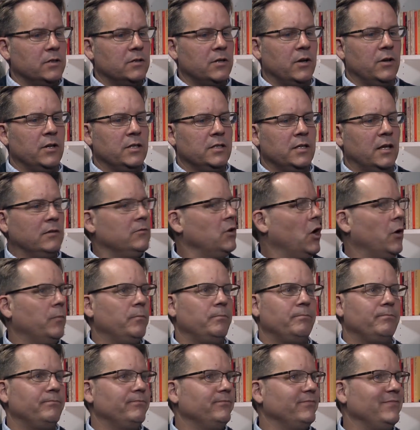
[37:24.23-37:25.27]
attorney, said,
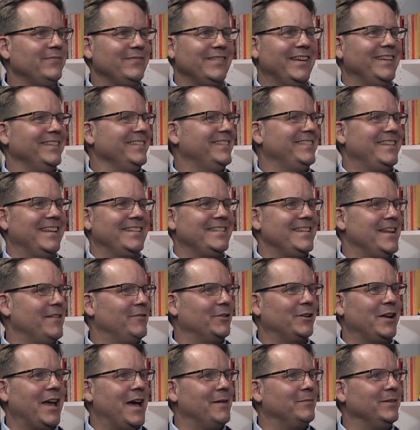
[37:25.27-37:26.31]
nope, that's never
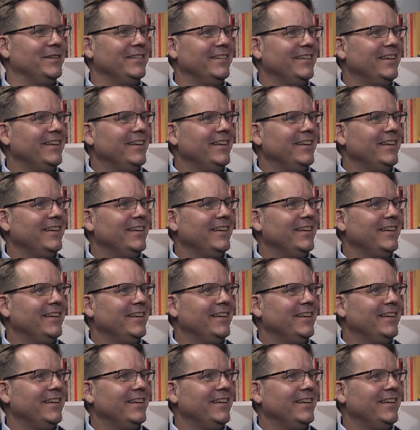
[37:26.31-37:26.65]
going to happen.